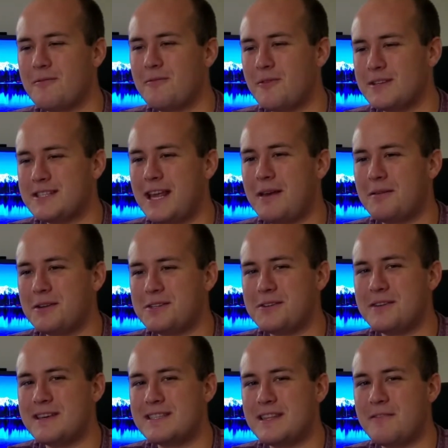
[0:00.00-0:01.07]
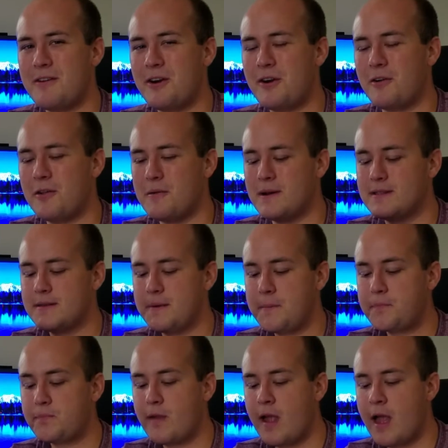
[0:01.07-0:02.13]
wasn't able to do this in the very early ones,
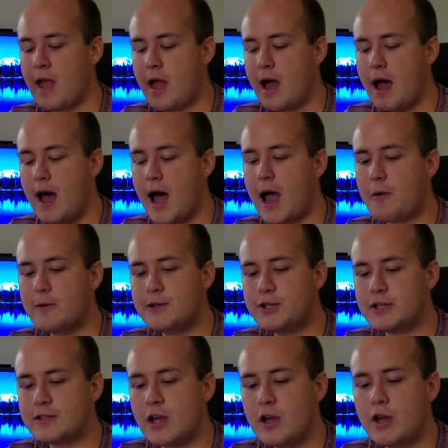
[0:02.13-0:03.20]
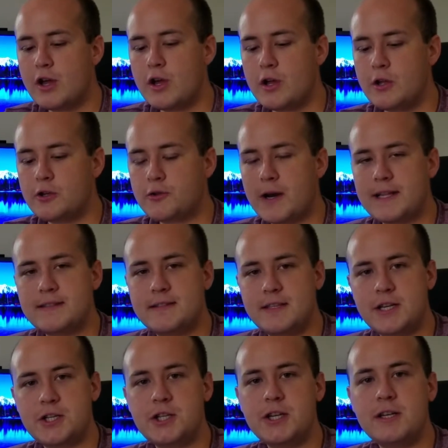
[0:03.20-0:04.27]
I would just
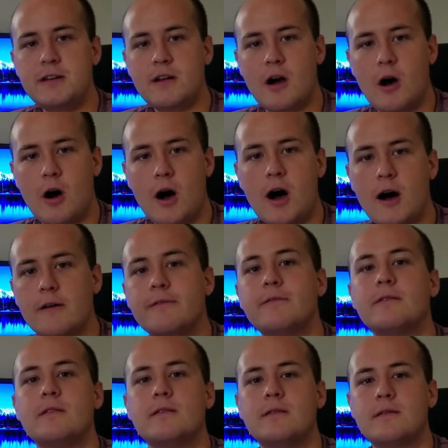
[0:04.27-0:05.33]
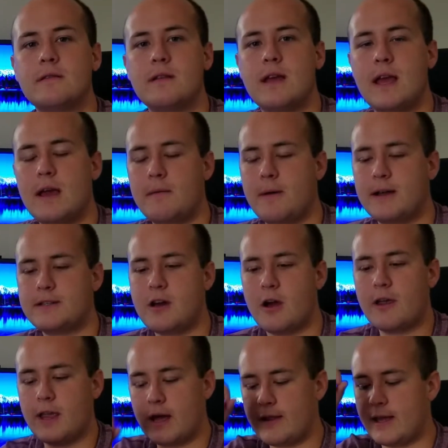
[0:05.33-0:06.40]
transition off. Am I
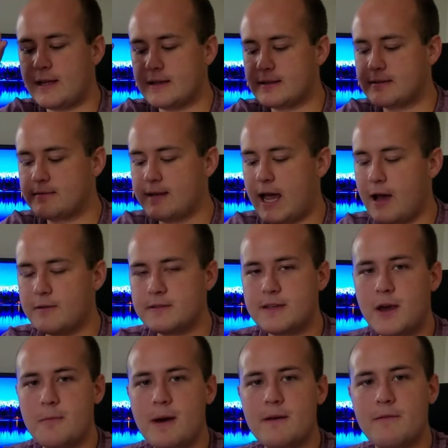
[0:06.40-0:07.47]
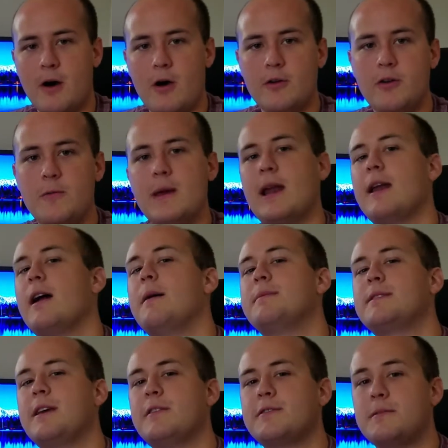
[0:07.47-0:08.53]
talking? I'd like downscale my volume and I'd
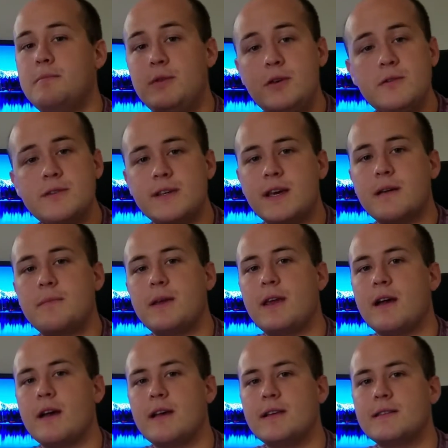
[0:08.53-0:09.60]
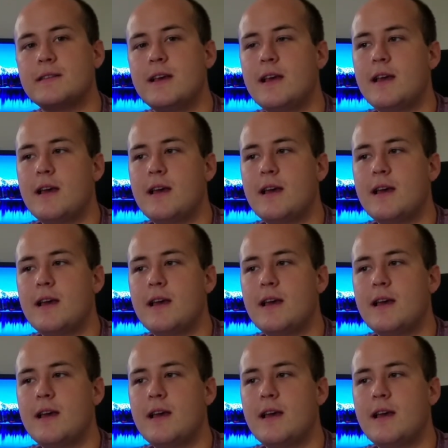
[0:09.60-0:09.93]
upscale some music, because